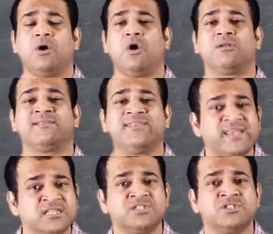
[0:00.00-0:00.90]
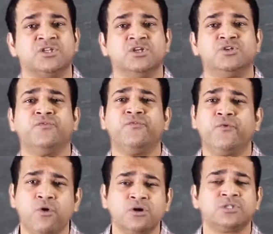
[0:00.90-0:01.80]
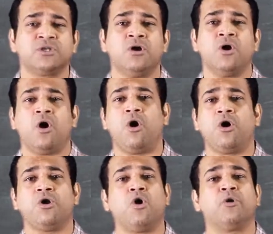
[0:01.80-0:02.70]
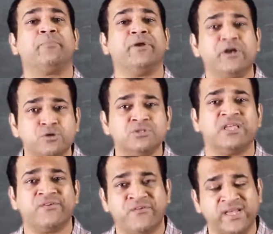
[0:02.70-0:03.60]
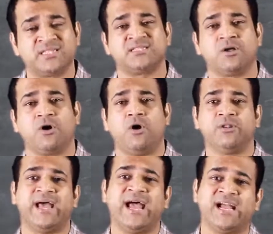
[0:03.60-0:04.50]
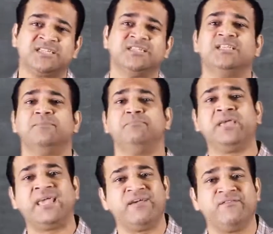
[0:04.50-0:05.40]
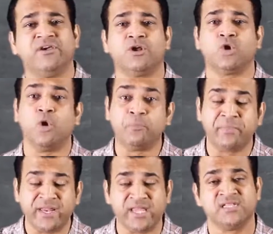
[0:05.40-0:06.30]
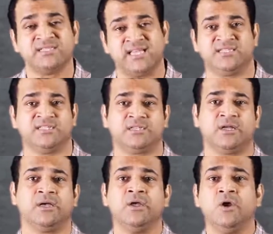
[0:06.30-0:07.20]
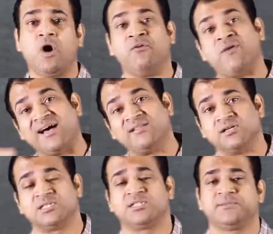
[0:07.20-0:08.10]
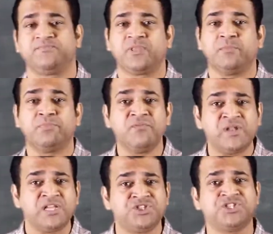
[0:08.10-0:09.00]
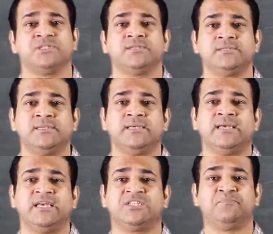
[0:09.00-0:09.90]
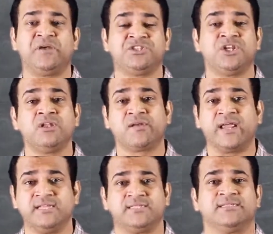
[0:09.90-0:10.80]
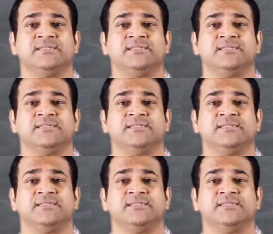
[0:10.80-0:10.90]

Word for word: or things to force on or produce effects on the action, behavior, opinions, etc. of others. Privilege, a special right.